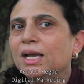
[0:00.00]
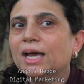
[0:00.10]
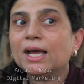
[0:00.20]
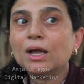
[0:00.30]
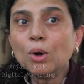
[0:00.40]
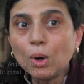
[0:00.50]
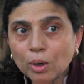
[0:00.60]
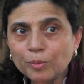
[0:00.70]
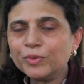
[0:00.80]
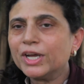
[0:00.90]
And I
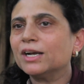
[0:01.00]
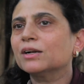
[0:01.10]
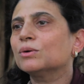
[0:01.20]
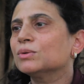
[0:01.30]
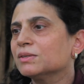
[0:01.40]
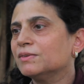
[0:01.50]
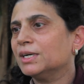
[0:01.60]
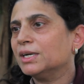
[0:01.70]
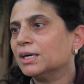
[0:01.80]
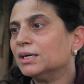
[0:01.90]
hope that Inclusive
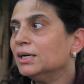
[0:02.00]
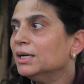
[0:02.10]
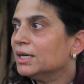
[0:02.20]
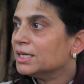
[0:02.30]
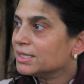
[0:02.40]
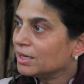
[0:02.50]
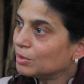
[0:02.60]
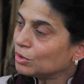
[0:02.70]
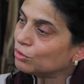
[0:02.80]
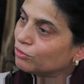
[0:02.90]
India is
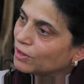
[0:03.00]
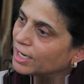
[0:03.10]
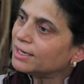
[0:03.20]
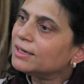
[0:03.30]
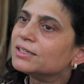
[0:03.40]
able to find